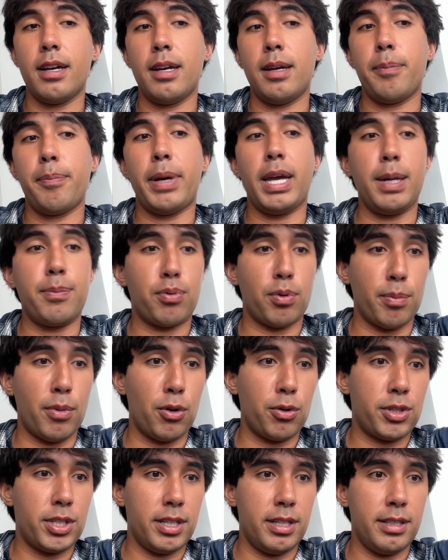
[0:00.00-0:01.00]
paid
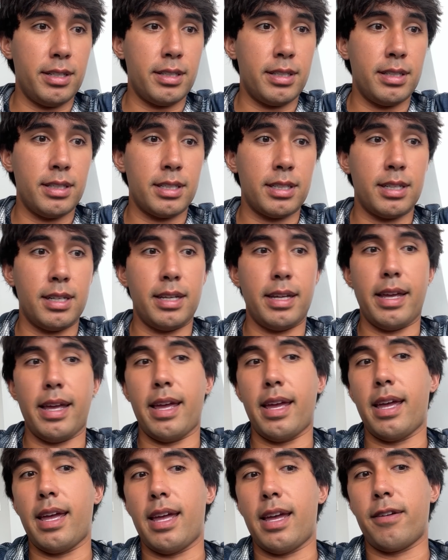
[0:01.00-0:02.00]
promotions,
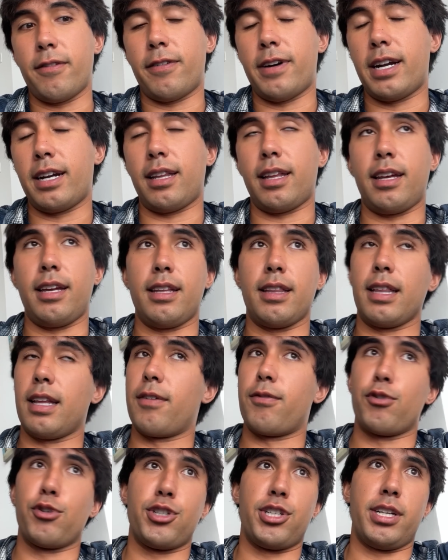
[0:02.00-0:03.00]
and finally
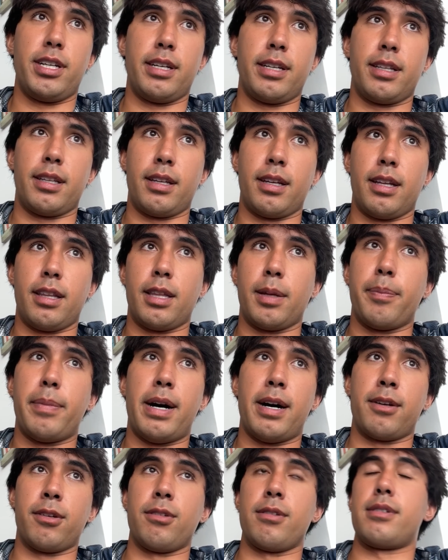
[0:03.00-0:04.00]
leveraging the
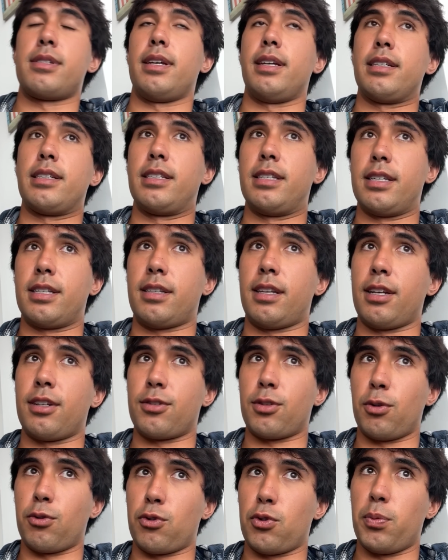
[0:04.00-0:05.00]
model's existing
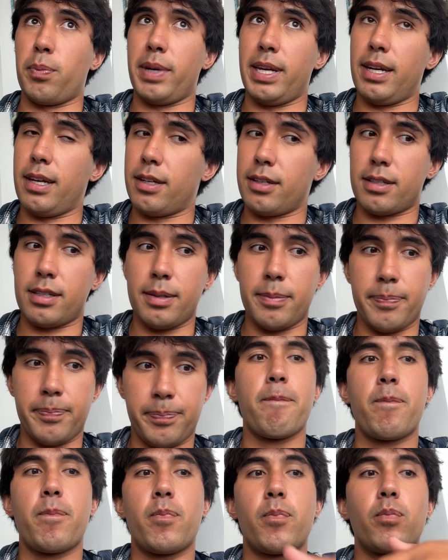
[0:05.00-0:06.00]
social medias.
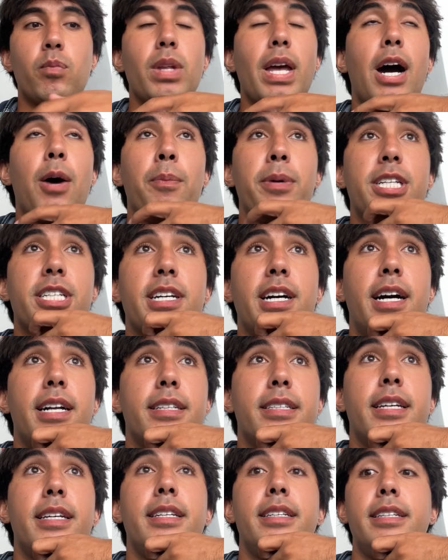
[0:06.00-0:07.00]
How much
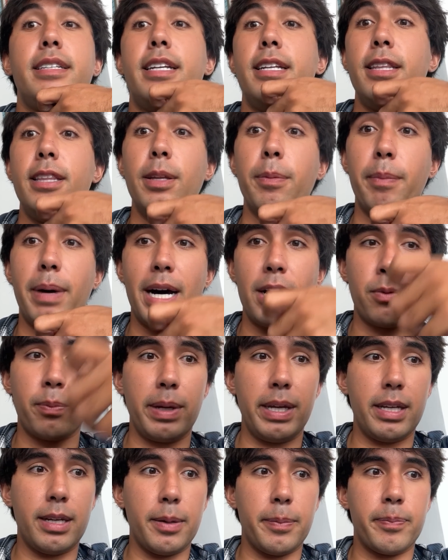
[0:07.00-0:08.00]
content did the model
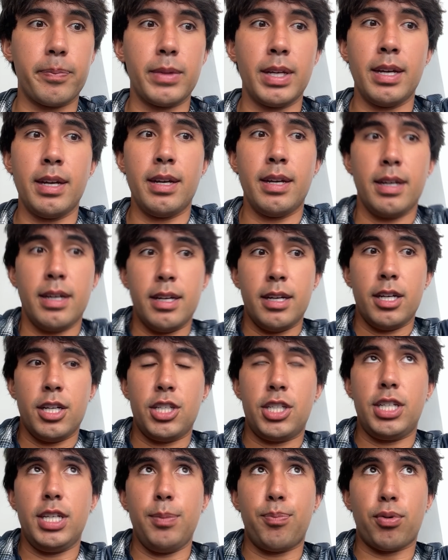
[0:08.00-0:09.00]
make?
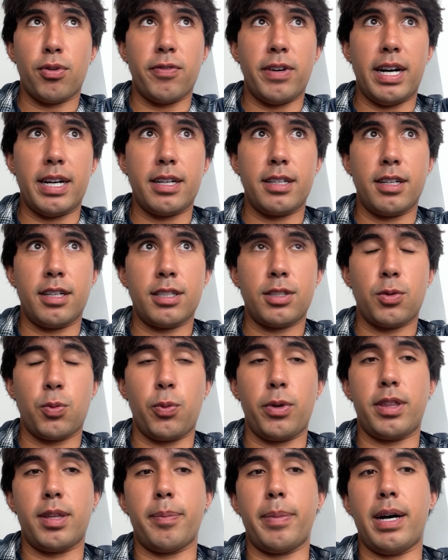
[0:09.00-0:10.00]
She provided us
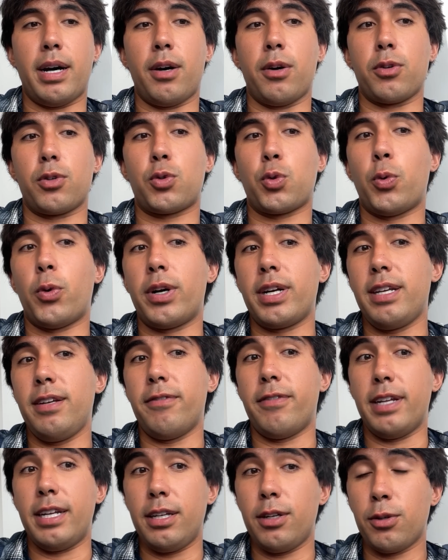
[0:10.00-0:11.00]
with about 20
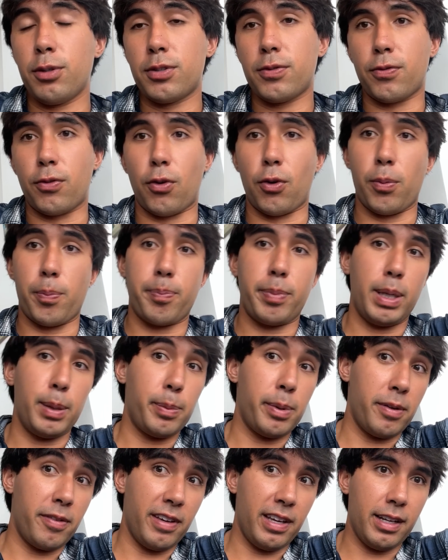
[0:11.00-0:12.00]
videos for
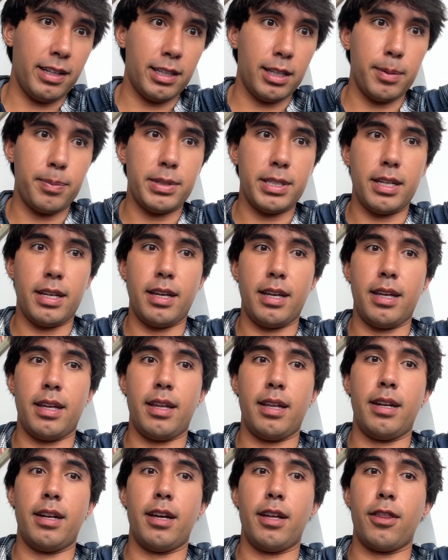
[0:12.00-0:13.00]
PPV clips
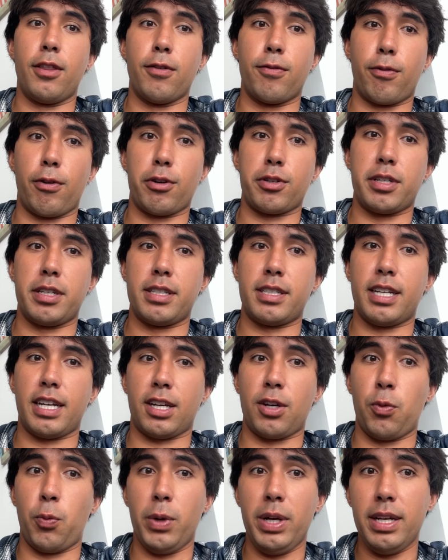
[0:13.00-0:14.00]
in the first and
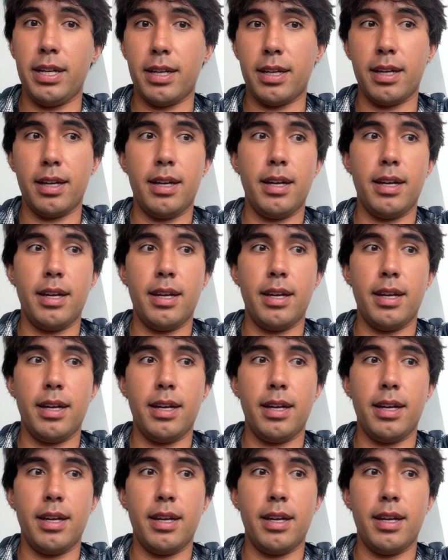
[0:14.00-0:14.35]
second week,